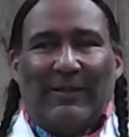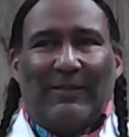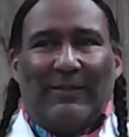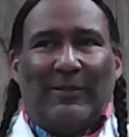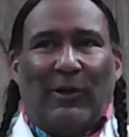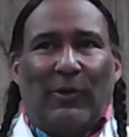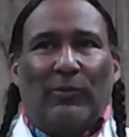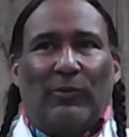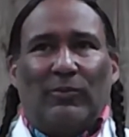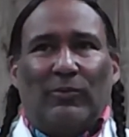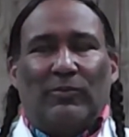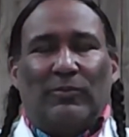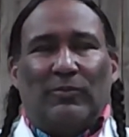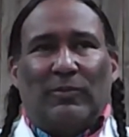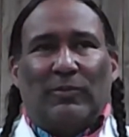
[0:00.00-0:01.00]
Don't
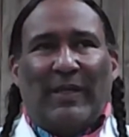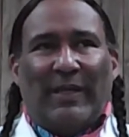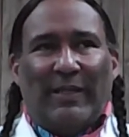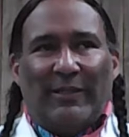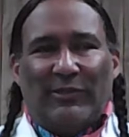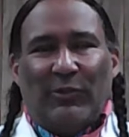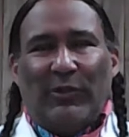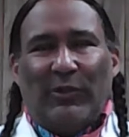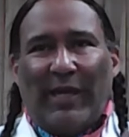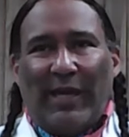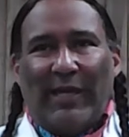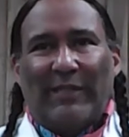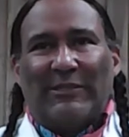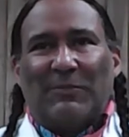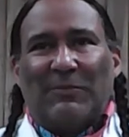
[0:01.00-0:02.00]
get into a
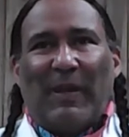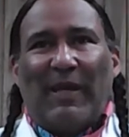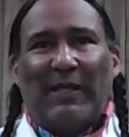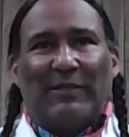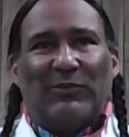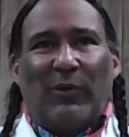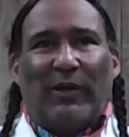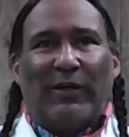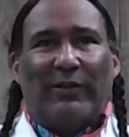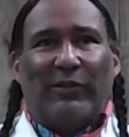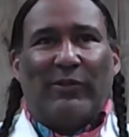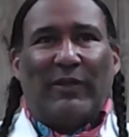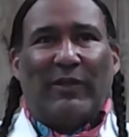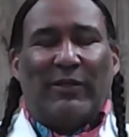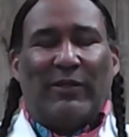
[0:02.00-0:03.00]
headspace where you
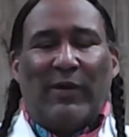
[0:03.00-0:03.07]
think you